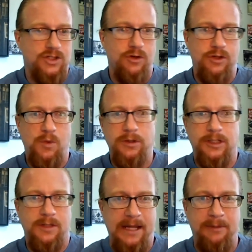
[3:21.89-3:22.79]
So you weren't
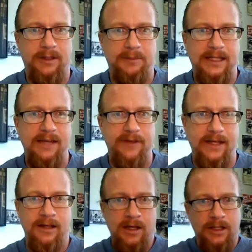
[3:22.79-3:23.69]
going to be able to be
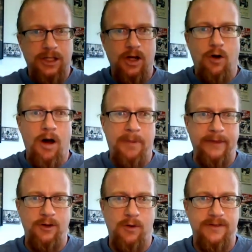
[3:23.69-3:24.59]
living, you know, up on
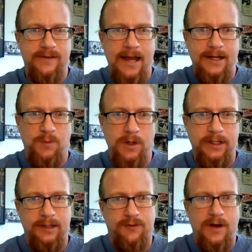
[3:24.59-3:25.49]
the north side and working
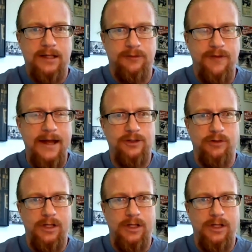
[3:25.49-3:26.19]
at the Franklin factory.